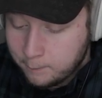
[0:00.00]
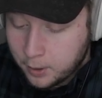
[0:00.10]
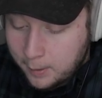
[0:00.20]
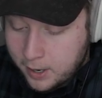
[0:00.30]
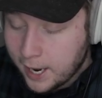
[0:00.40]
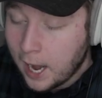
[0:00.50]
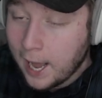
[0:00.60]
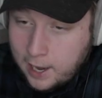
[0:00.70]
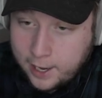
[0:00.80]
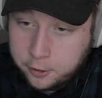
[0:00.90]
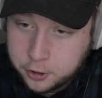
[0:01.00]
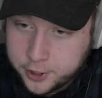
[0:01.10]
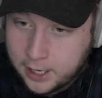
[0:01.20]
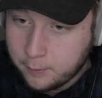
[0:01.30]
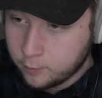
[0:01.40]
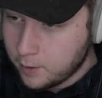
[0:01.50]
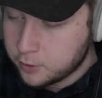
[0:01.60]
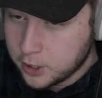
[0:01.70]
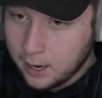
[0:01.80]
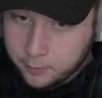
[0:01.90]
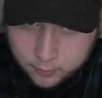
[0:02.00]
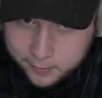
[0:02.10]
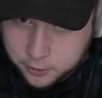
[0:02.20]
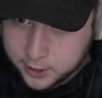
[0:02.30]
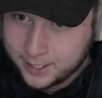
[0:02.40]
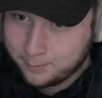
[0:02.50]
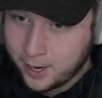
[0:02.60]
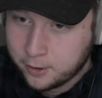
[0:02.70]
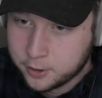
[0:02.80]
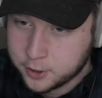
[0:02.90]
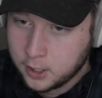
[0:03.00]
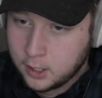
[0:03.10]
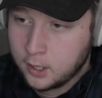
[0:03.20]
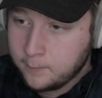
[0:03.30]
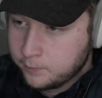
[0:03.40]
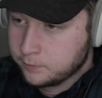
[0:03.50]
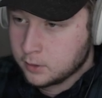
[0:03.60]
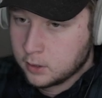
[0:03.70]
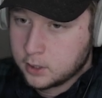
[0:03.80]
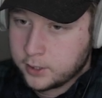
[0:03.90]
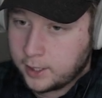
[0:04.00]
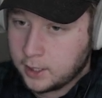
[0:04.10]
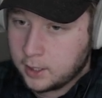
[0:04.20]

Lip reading: But I mean, I understand. I would rather see it in minors, because like.